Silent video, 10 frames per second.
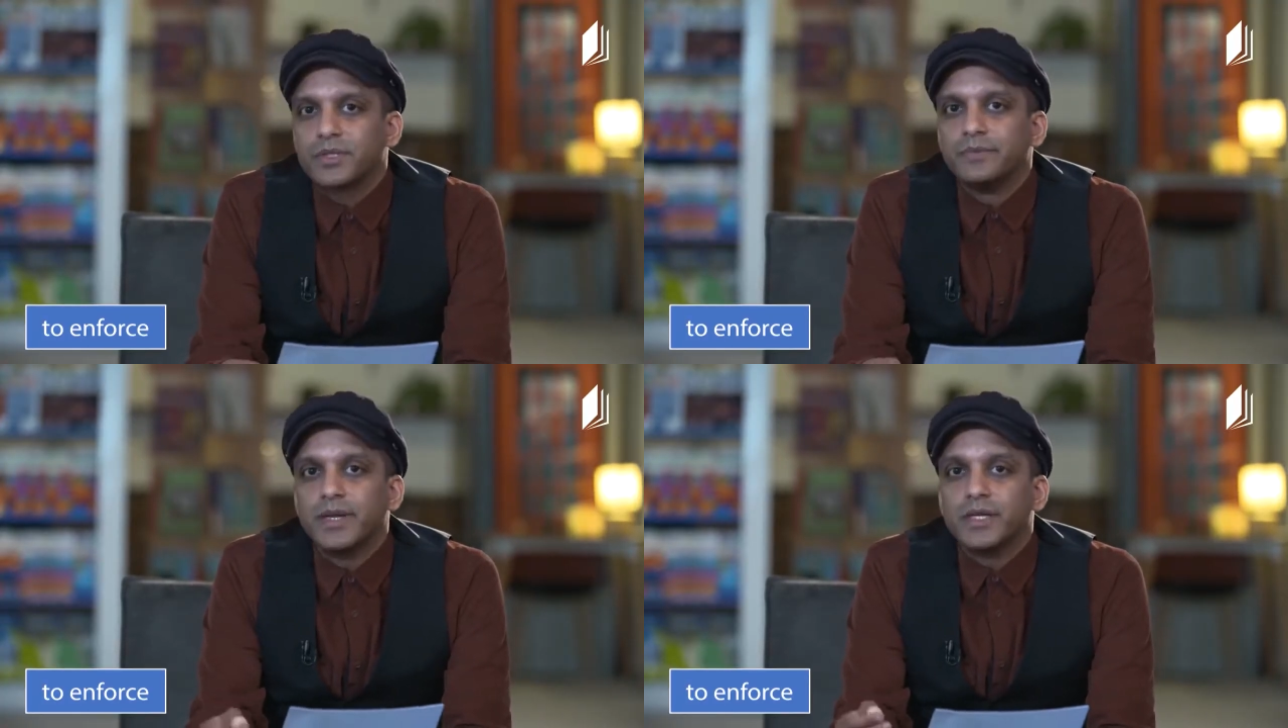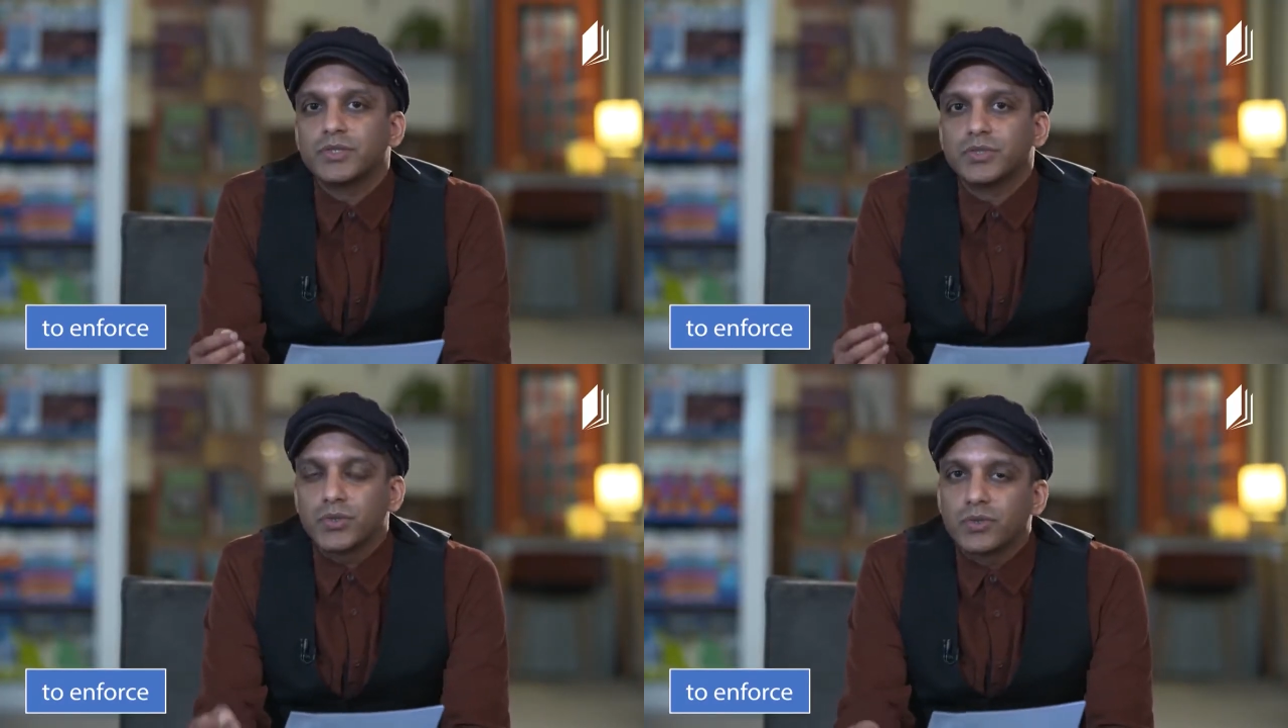to make
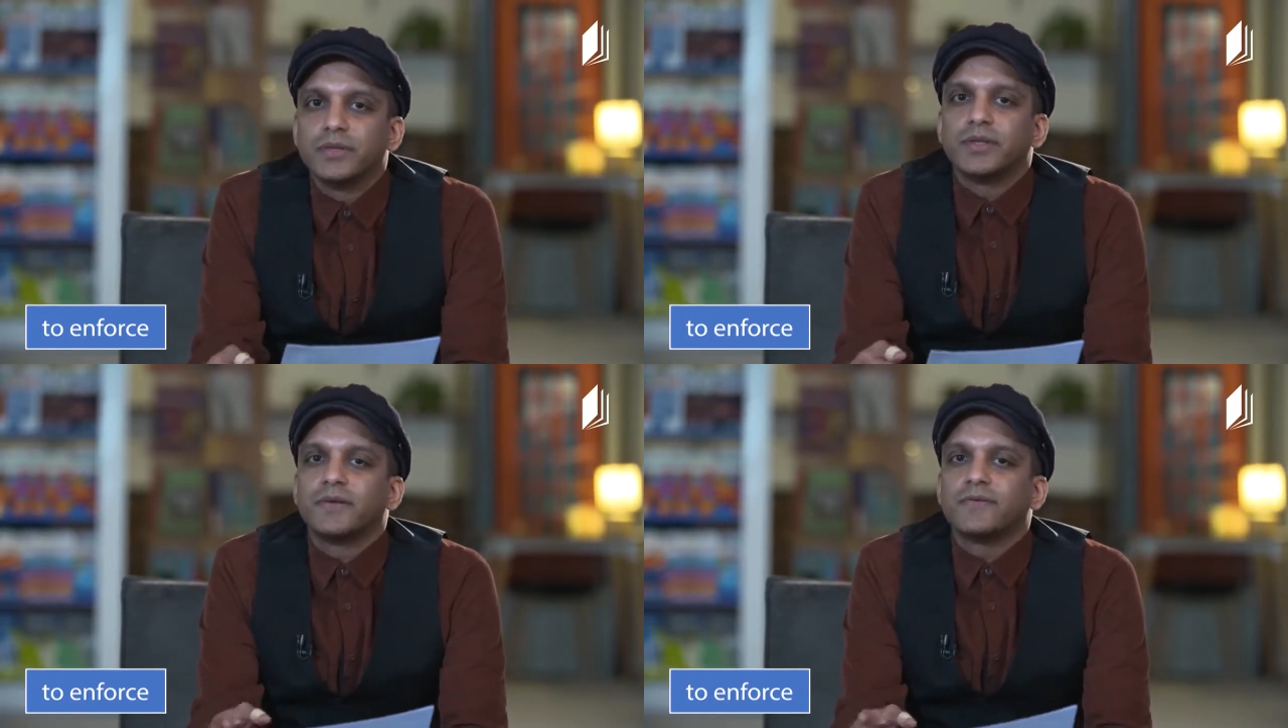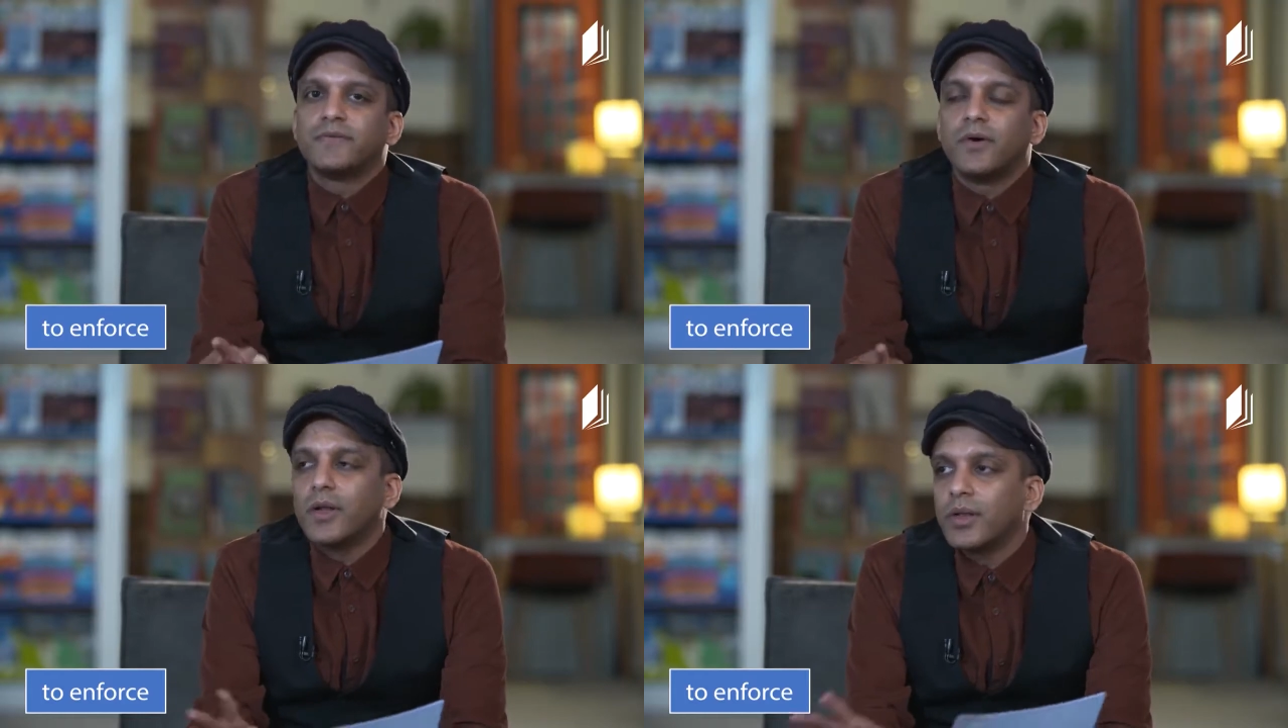sure that they
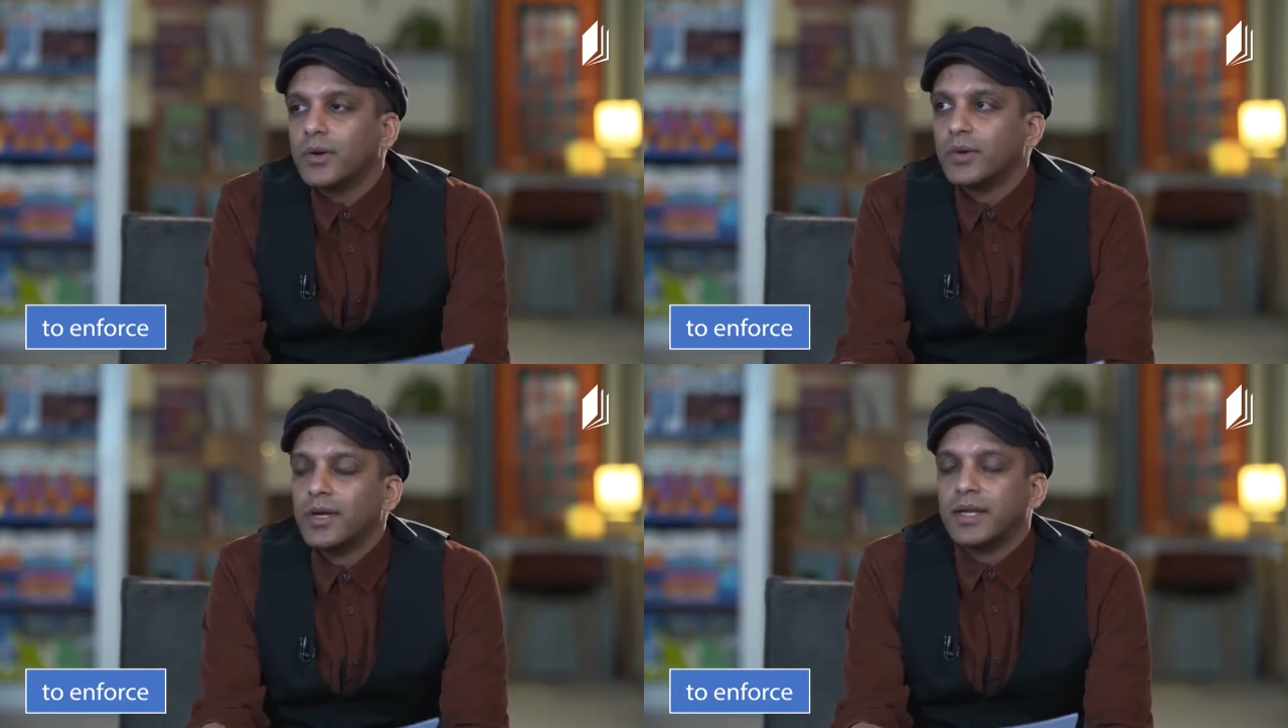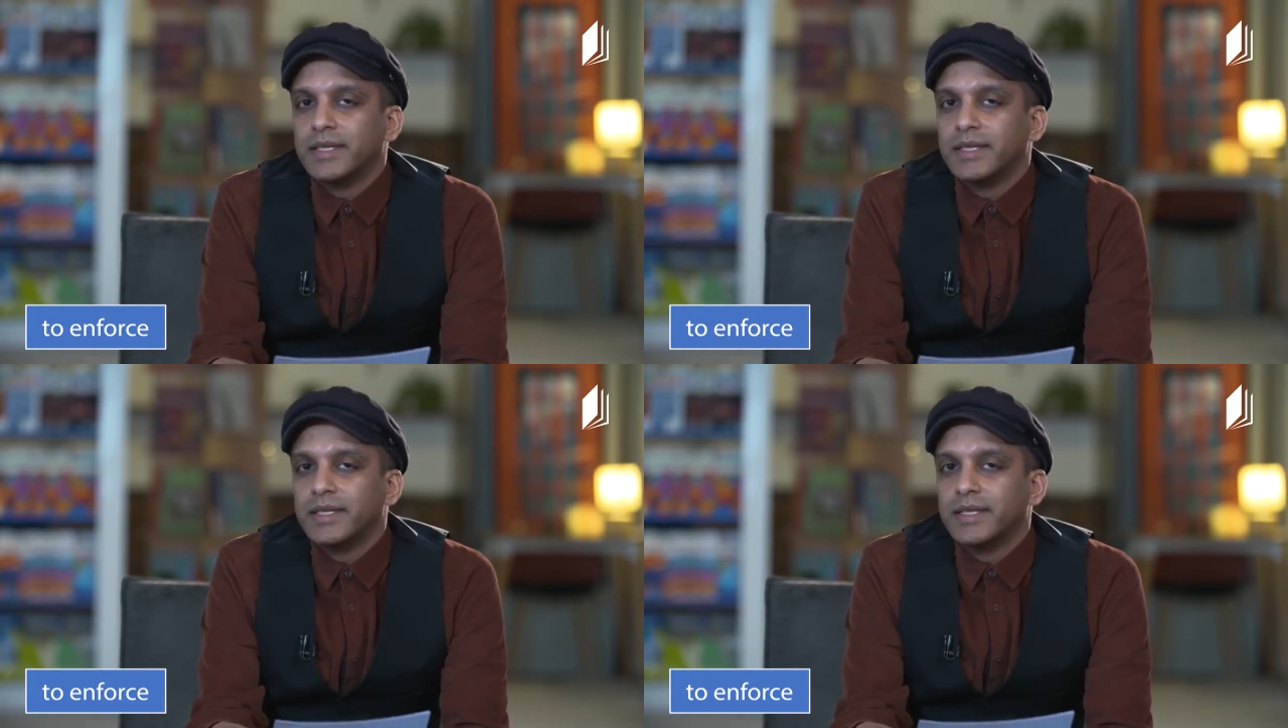follow